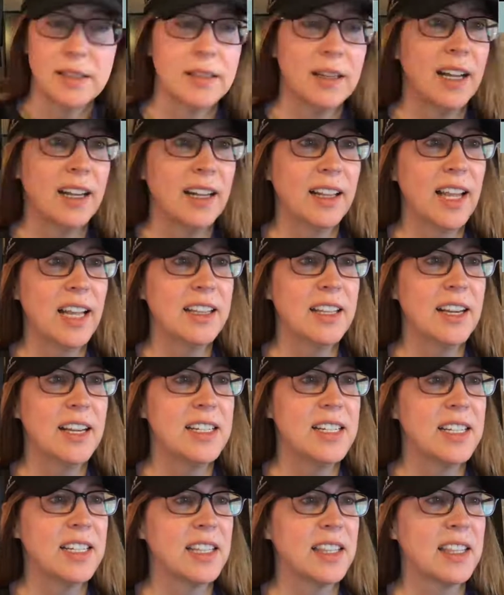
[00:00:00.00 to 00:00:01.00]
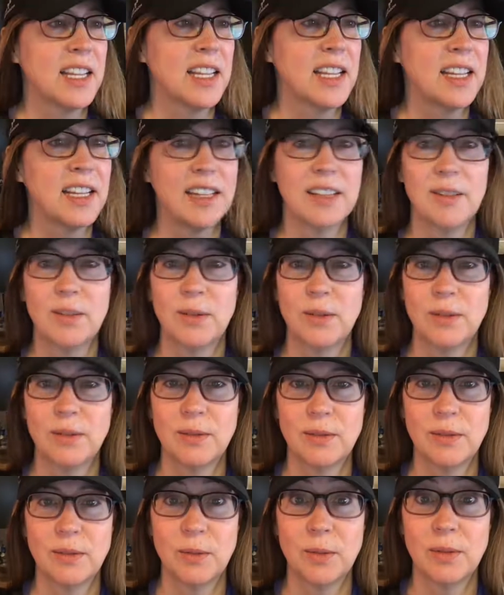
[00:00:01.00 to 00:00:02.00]
And I like the idea that they
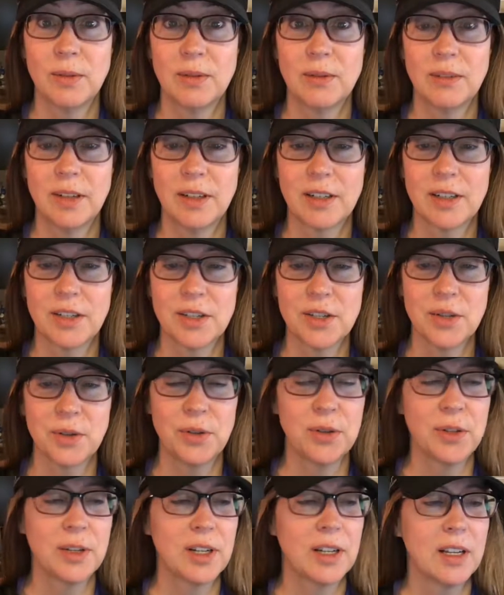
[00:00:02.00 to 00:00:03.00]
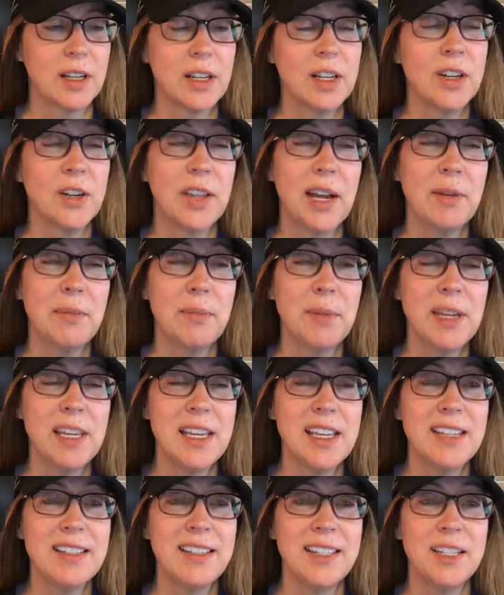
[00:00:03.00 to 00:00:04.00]
are concerned. You know, that would be
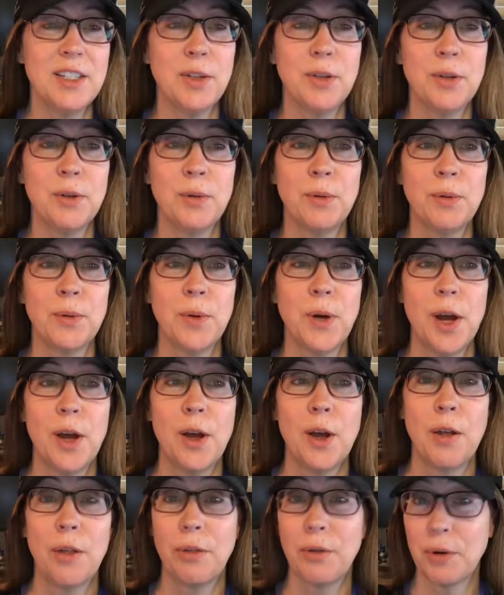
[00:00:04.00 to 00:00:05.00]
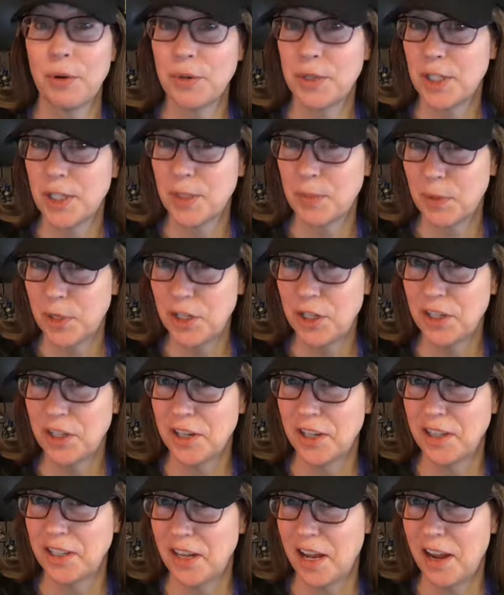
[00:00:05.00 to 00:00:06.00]
easy to throw suspicion
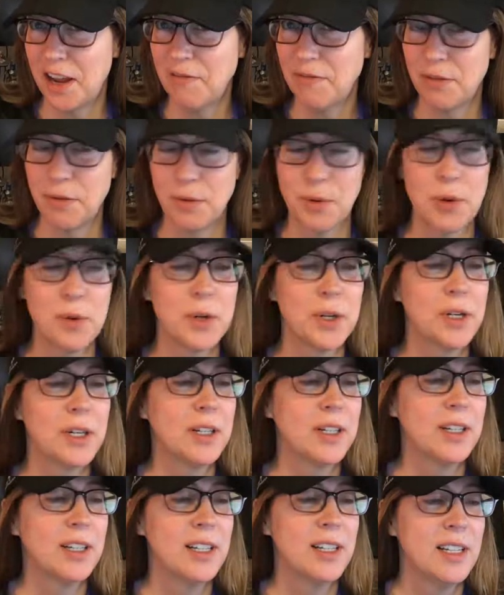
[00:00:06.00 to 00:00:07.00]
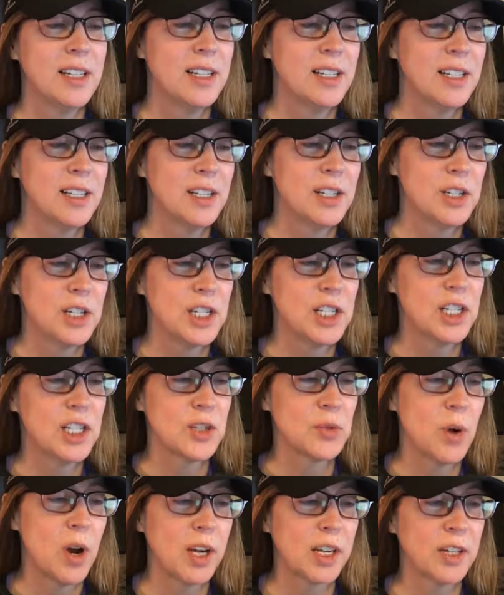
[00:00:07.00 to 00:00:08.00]
on the knife thrower. She's
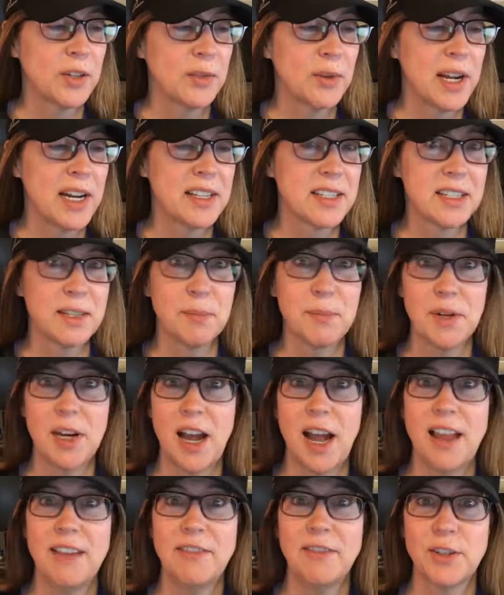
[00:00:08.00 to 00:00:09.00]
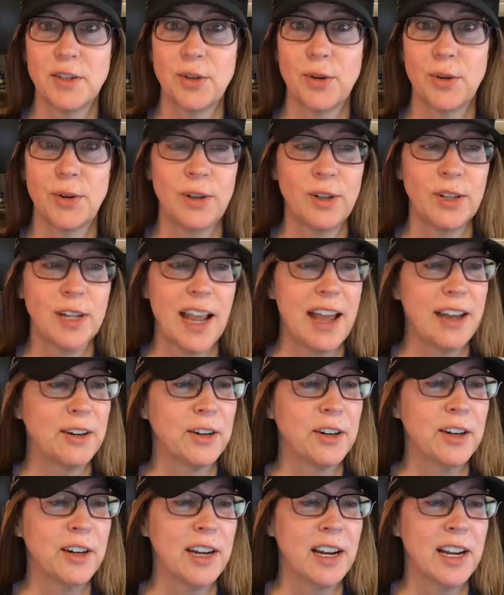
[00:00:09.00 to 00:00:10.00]
just walking around and some knife is hurtled at
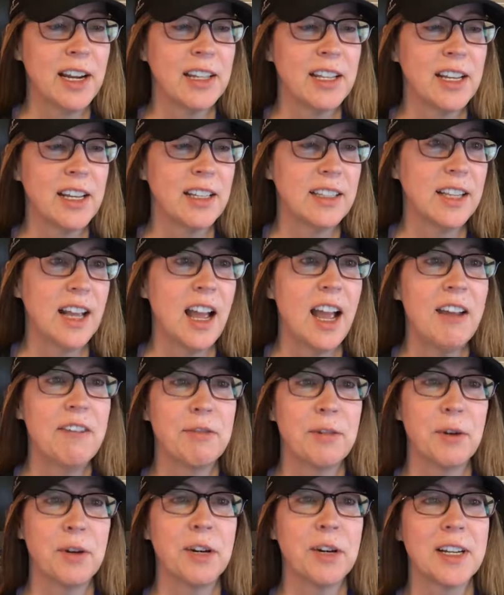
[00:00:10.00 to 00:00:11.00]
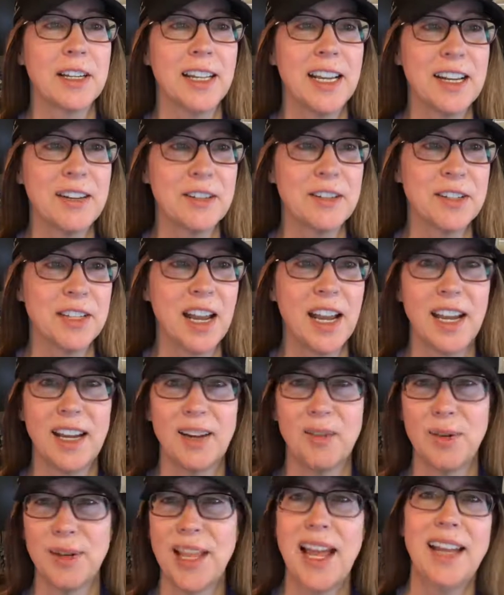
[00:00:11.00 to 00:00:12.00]
her, and the knife thrower can later
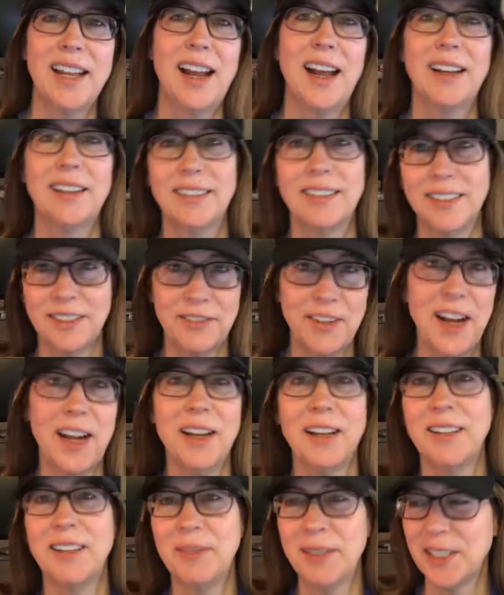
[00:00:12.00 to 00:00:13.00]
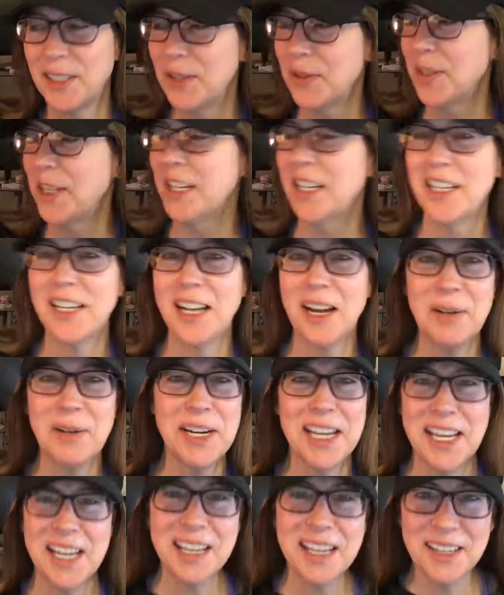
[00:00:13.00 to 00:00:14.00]
say, well, that if I had been doing it, I would
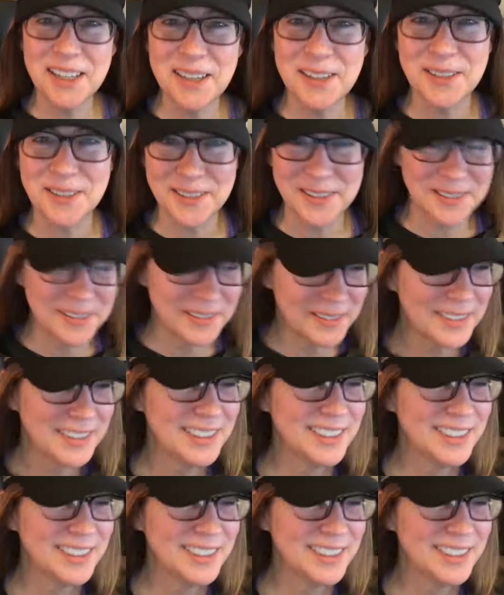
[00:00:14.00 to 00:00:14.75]
have hit you.